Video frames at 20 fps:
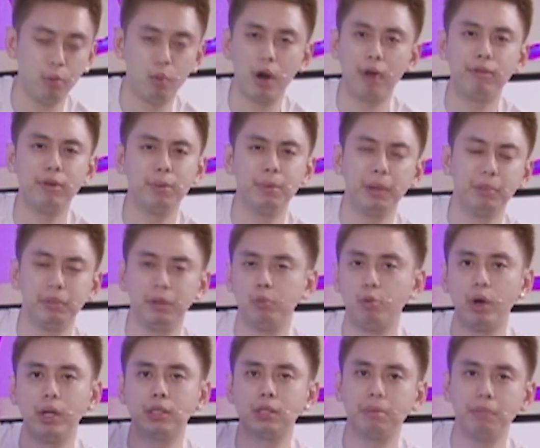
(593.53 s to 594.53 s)
Whatever it may be,
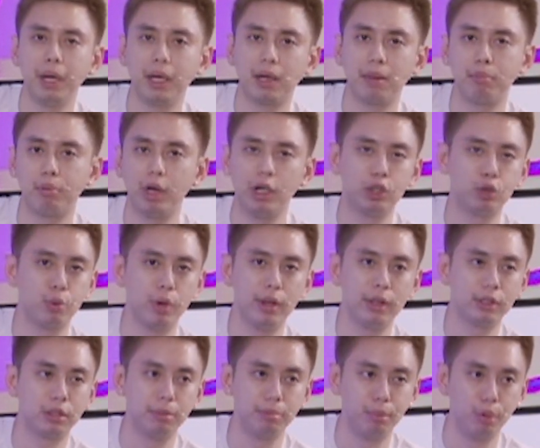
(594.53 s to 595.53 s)
whether it's a makeup brush,
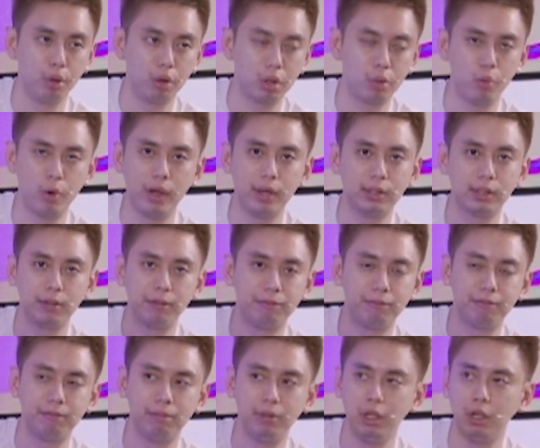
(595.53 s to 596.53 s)
whether it's a book, whether it's a,
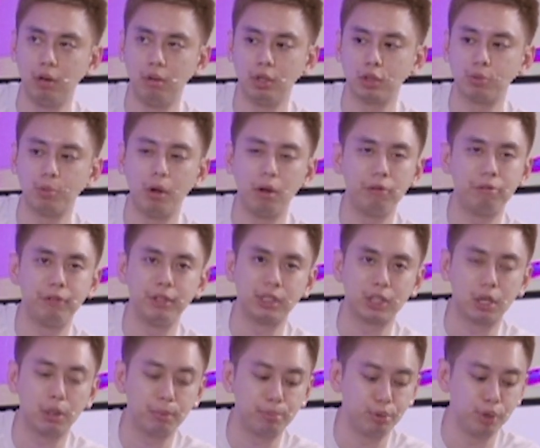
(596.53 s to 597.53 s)
you know, a small
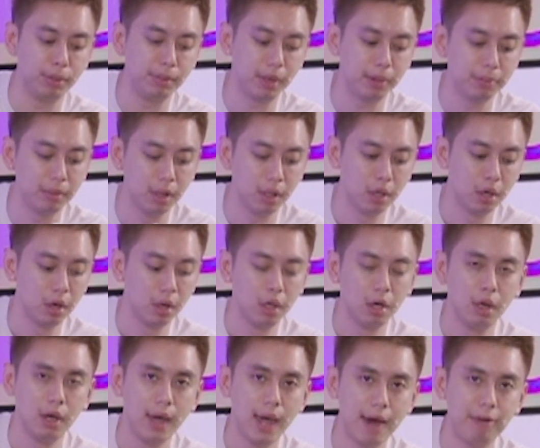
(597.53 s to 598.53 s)
physical premium,
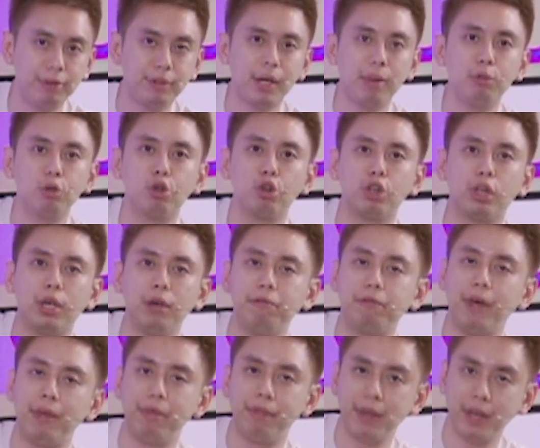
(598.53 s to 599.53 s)
every time you could
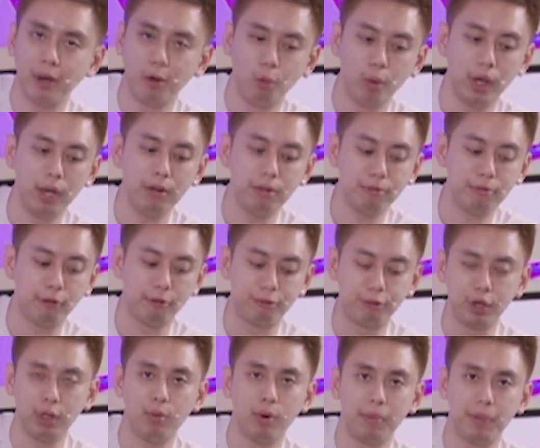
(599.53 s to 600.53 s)
give that thing away for
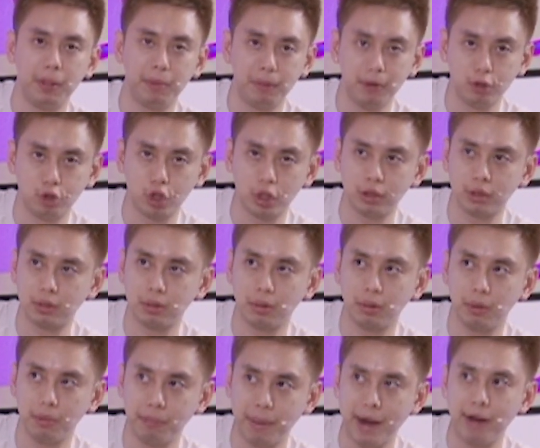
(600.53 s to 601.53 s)
free where people just
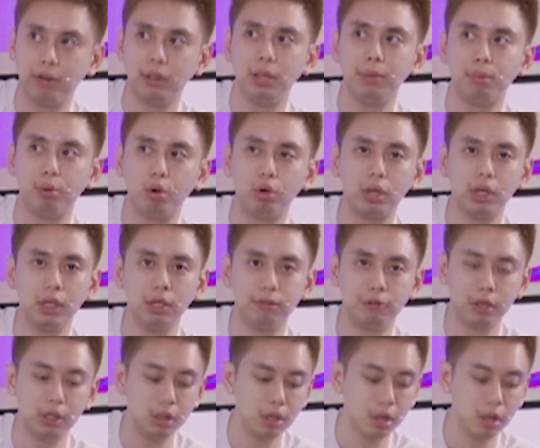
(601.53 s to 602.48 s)
barely broke even,